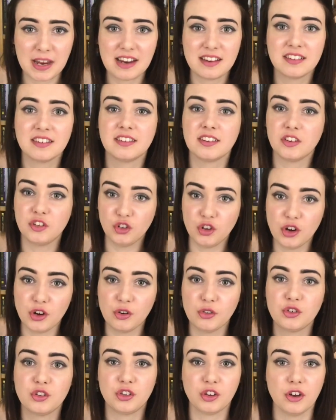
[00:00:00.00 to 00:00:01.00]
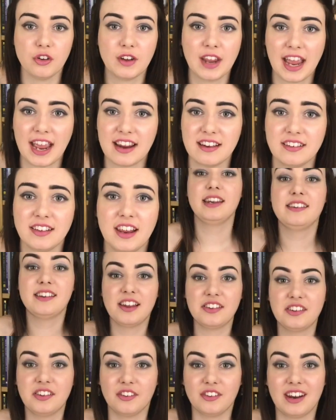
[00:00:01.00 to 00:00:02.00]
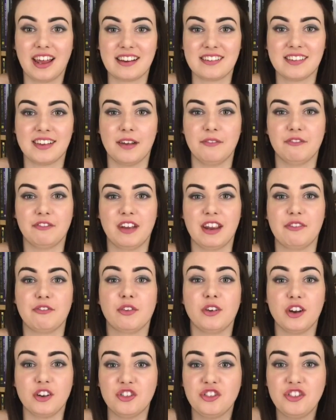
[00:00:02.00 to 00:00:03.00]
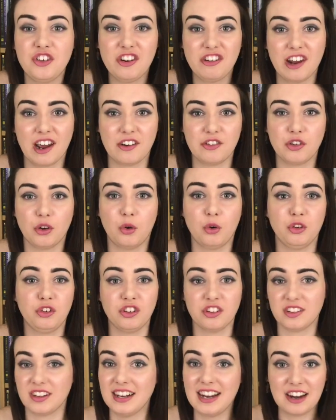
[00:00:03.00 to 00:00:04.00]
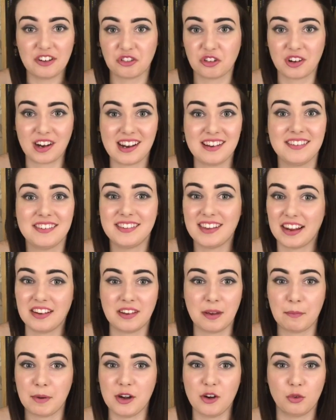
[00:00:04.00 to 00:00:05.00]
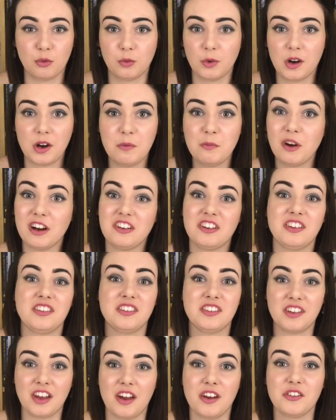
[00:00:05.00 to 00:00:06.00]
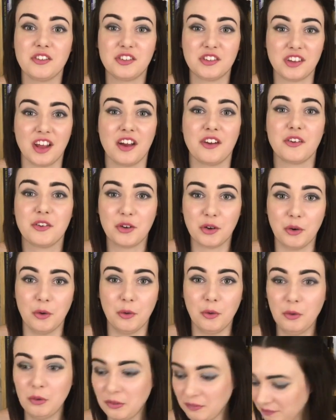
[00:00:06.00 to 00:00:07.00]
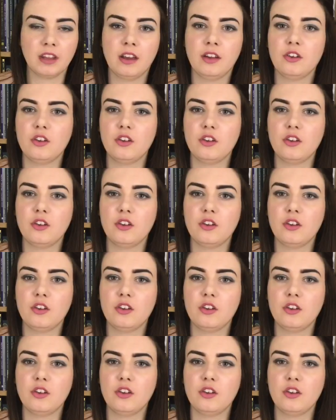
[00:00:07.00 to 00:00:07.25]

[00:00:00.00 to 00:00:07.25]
Beasts Newt suitcase. It does look like something from the studio tour just literally set up in your room, which is so, so cool.